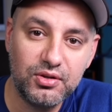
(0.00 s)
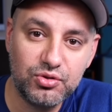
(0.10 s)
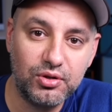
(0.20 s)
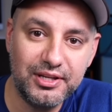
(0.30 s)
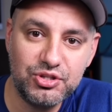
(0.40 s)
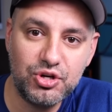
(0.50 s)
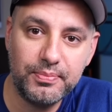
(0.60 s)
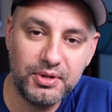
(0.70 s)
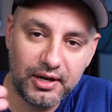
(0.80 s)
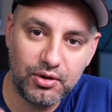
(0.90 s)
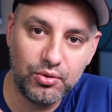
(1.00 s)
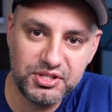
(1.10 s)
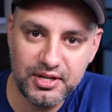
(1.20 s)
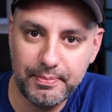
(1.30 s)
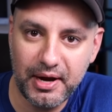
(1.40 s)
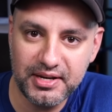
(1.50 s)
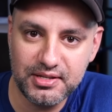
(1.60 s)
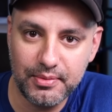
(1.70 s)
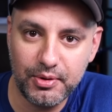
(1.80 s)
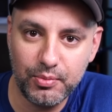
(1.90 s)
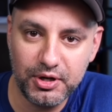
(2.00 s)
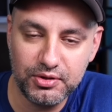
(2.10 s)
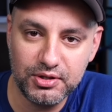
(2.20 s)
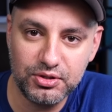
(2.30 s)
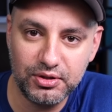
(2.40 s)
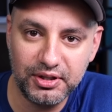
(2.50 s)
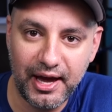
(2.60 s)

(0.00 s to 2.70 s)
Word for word: So let's jump in and go step by step on what you need to look